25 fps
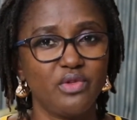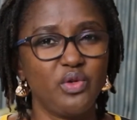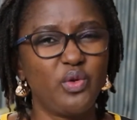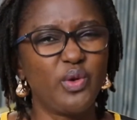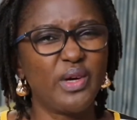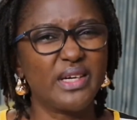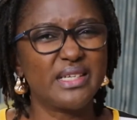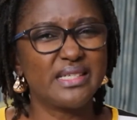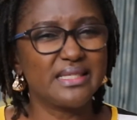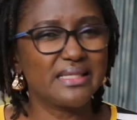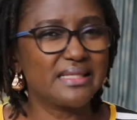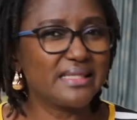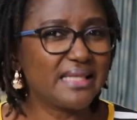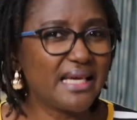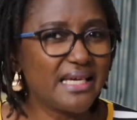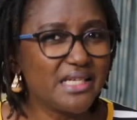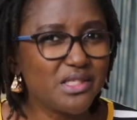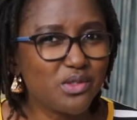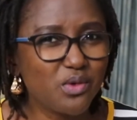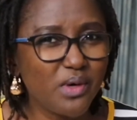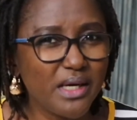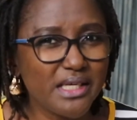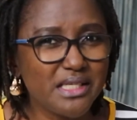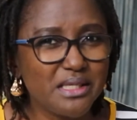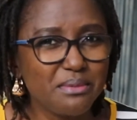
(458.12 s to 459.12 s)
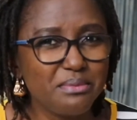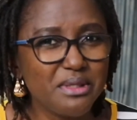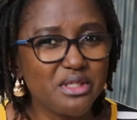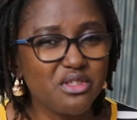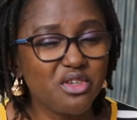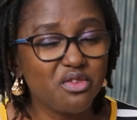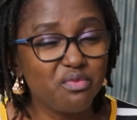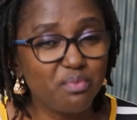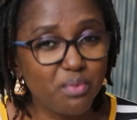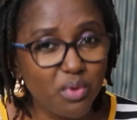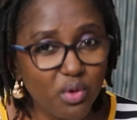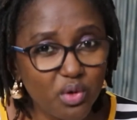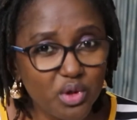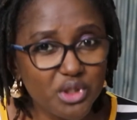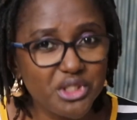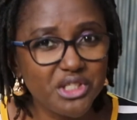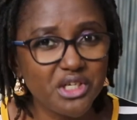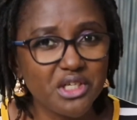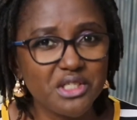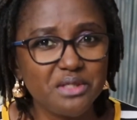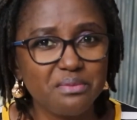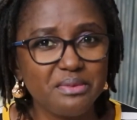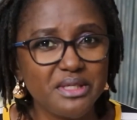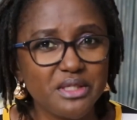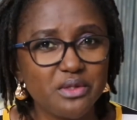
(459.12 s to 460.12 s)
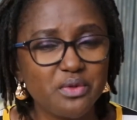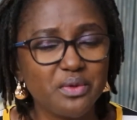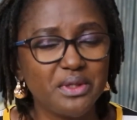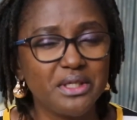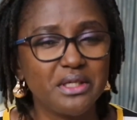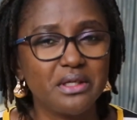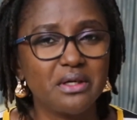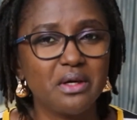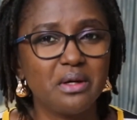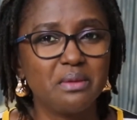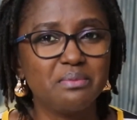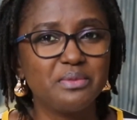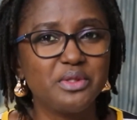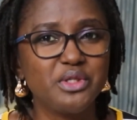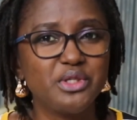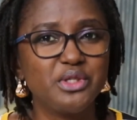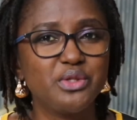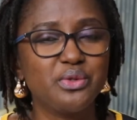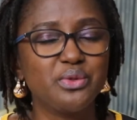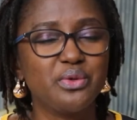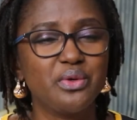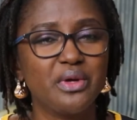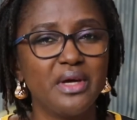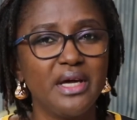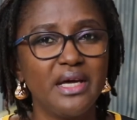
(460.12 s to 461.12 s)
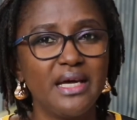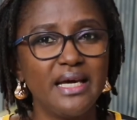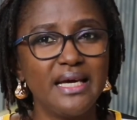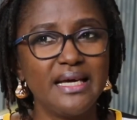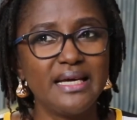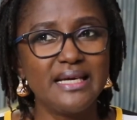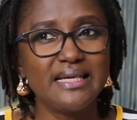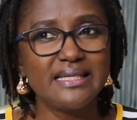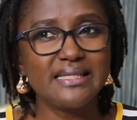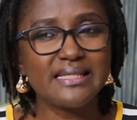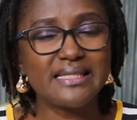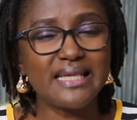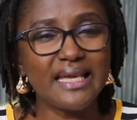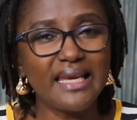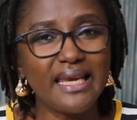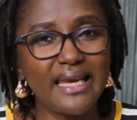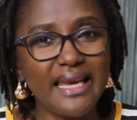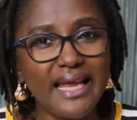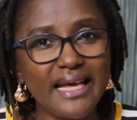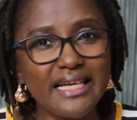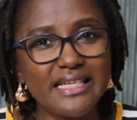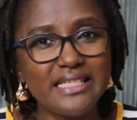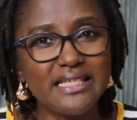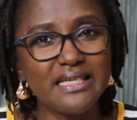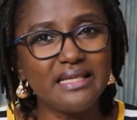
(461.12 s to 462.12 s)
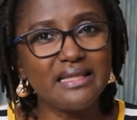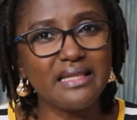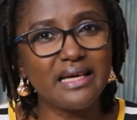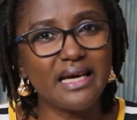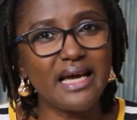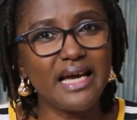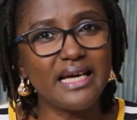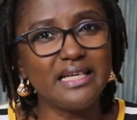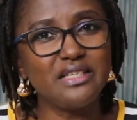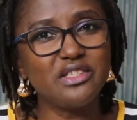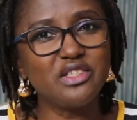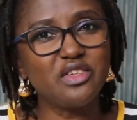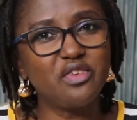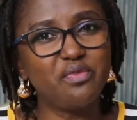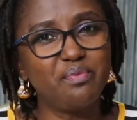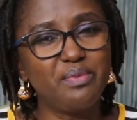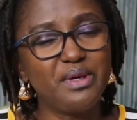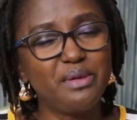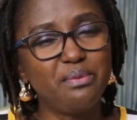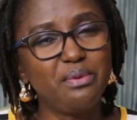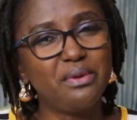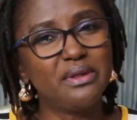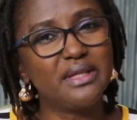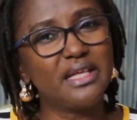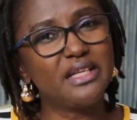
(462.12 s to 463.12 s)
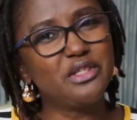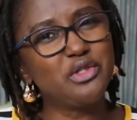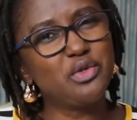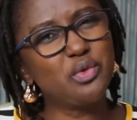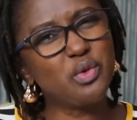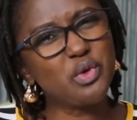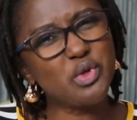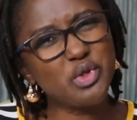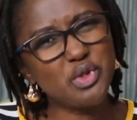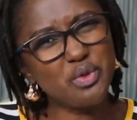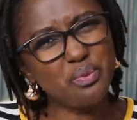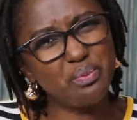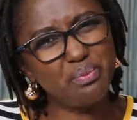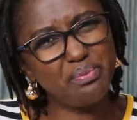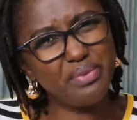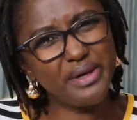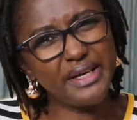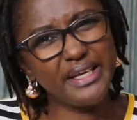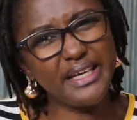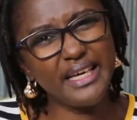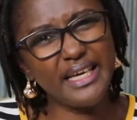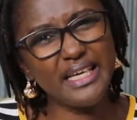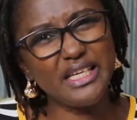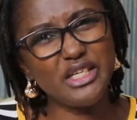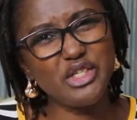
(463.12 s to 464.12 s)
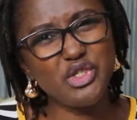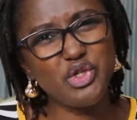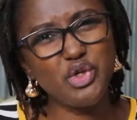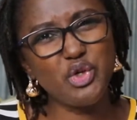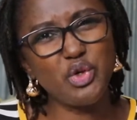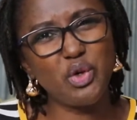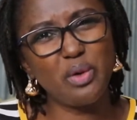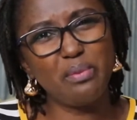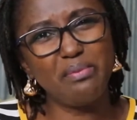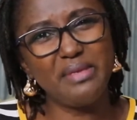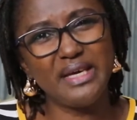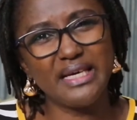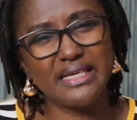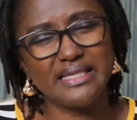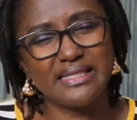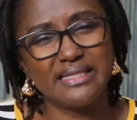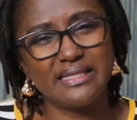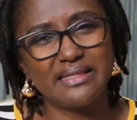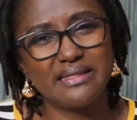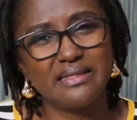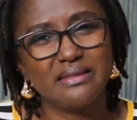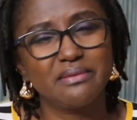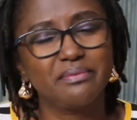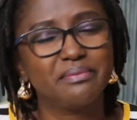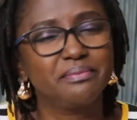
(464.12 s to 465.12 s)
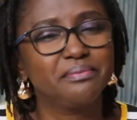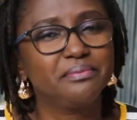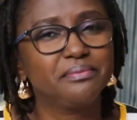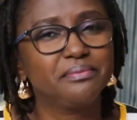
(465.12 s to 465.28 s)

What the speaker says: you exercise quite a bit of poor judgment when it comes to selecting the kinds of people that you want to bring into your mix.